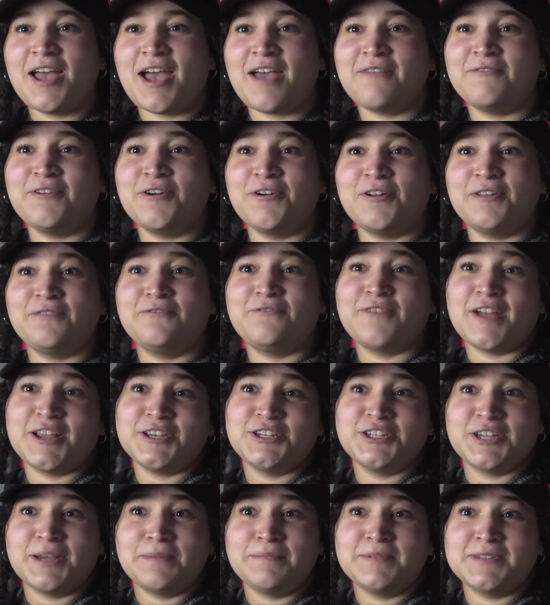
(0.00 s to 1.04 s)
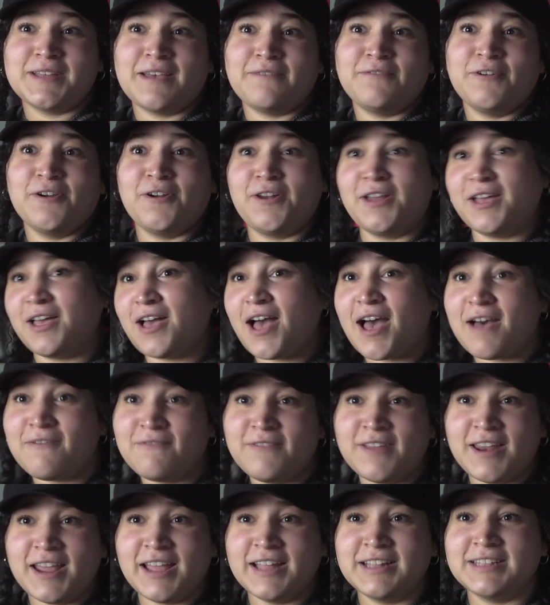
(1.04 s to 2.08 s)
I've grown in friendships, I've grown in
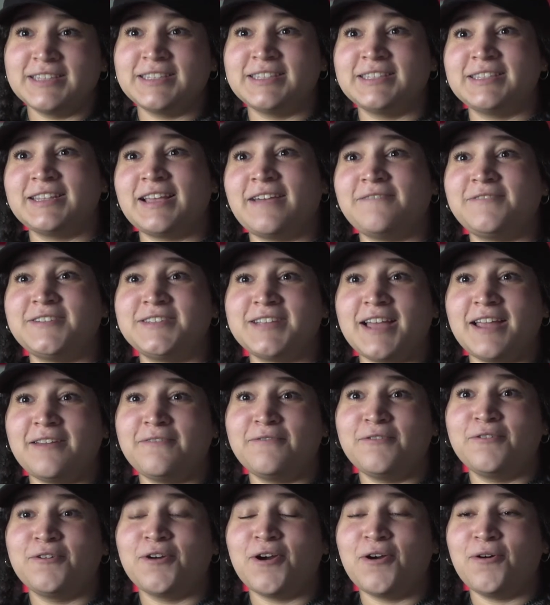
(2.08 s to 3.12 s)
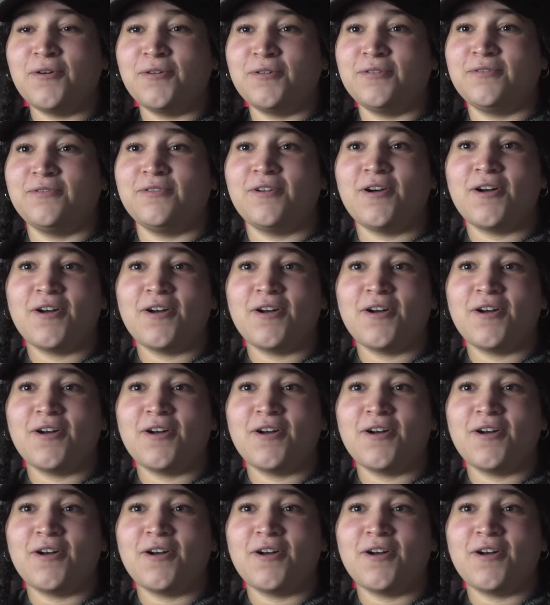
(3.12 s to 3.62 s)
confidence, I've just kind of grown